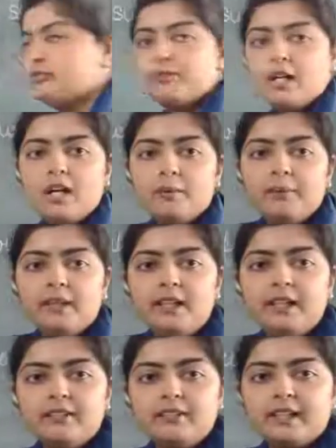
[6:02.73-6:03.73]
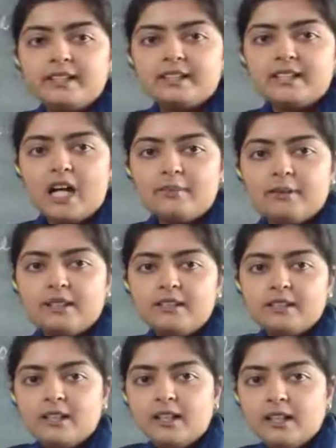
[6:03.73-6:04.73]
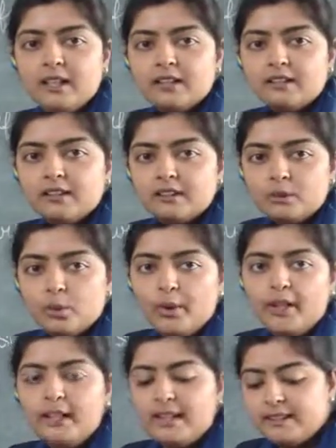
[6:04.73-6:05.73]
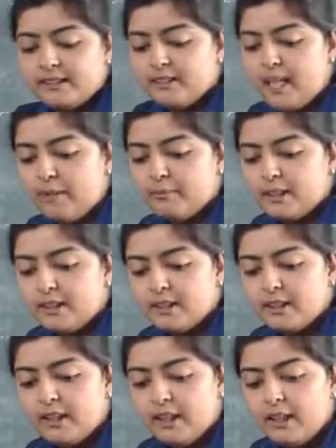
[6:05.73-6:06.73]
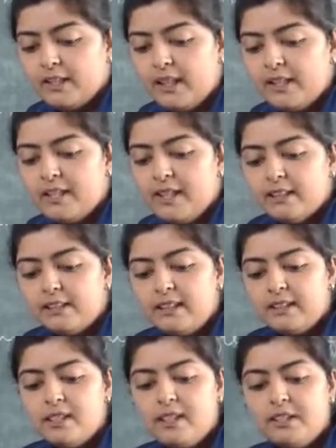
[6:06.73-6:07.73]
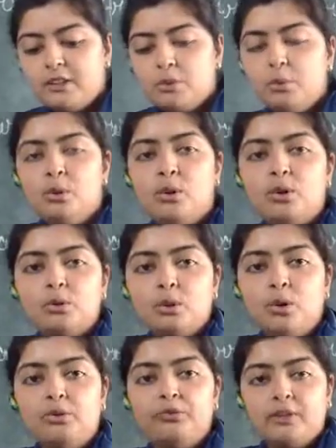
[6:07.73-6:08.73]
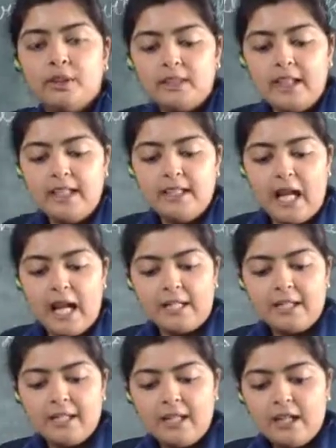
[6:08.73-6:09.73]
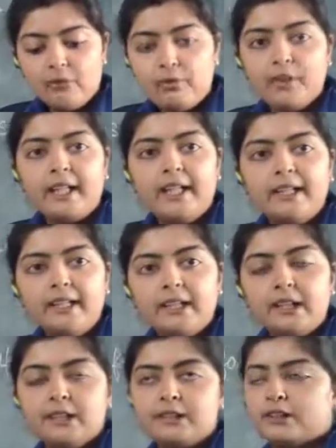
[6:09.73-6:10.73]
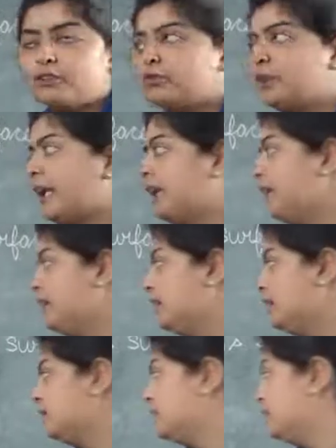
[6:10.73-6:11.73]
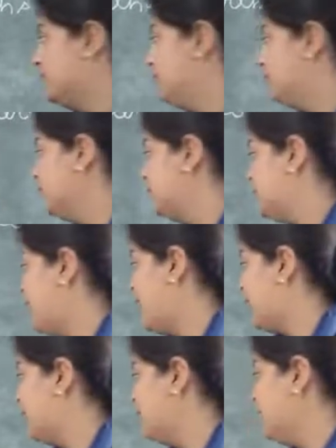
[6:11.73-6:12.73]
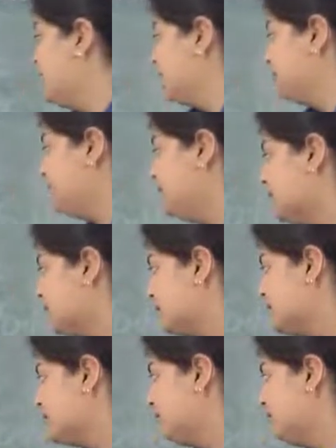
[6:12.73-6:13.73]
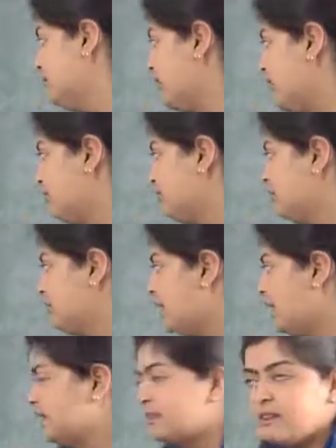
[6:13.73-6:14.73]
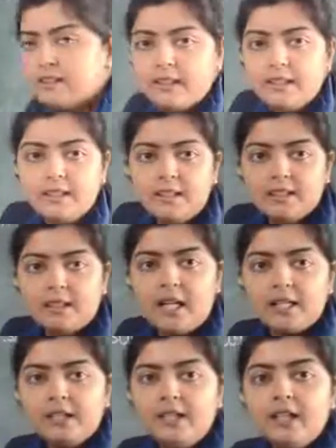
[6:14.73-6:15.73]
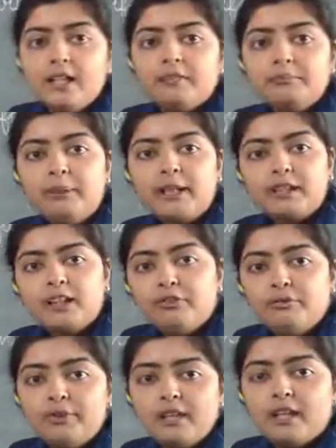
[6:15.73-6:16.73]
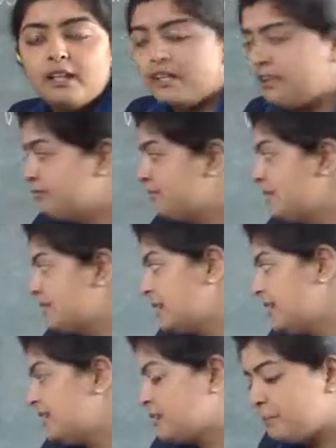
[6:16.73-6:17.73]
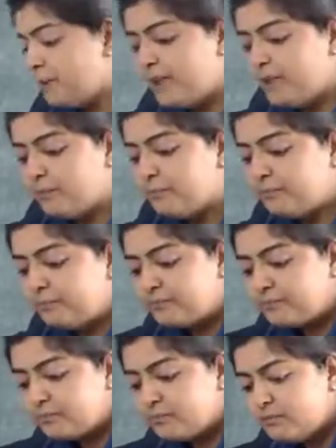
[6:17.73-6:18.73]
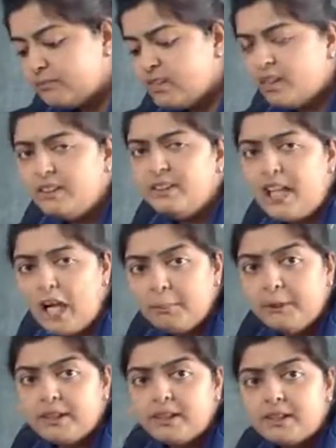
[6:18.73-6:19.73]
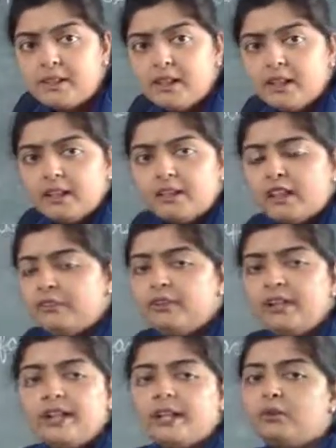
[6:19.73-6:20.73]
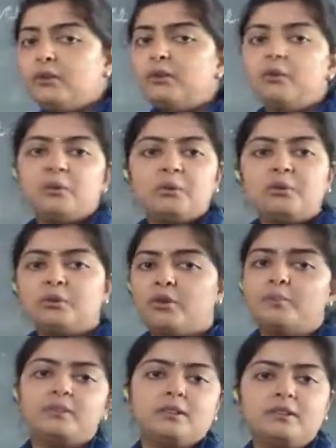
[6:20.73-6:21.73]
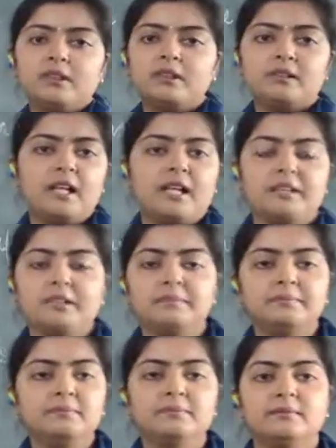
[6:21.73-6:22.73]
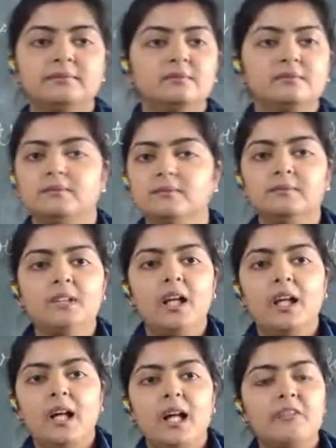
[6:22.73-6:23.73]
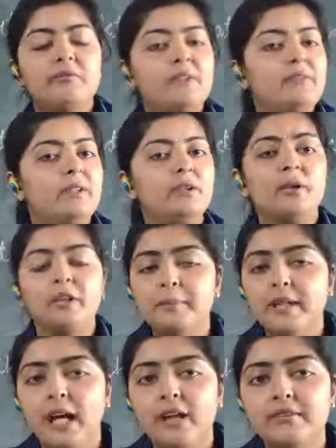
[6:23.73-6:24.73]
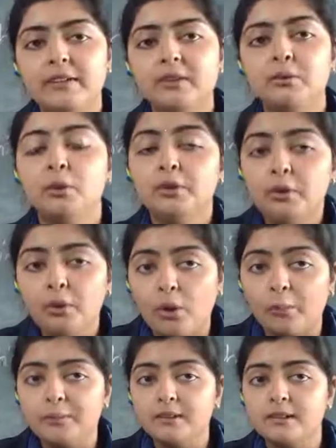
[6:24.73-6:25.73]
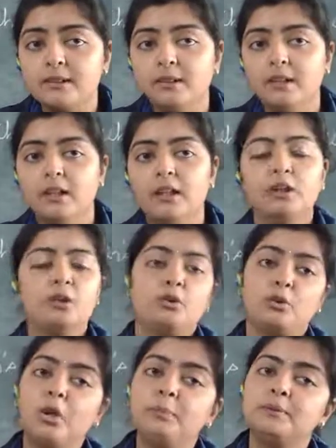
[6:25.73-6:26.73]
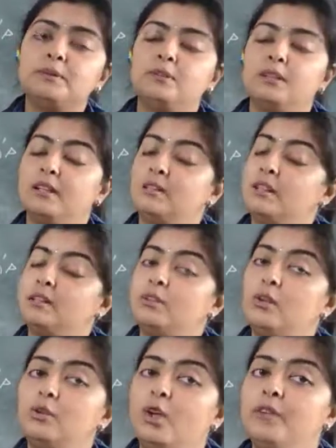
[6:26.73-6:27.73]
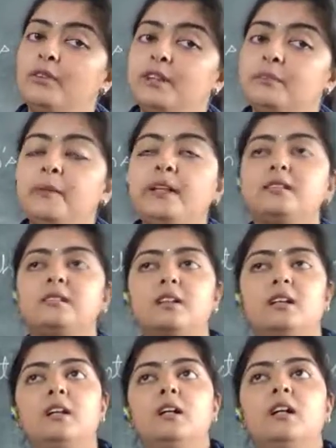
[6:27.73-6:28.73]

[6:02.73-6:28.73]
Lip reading: if the upper layer gets damaged, the soil gets damaged. Right? This leads to loss of fertile land for agriculture. For agriculture, if this land means we have fertilizers in this land, but if this is being damaged, then we cannot grow crops on this land. And we will not be having good crops. Crops does not always means the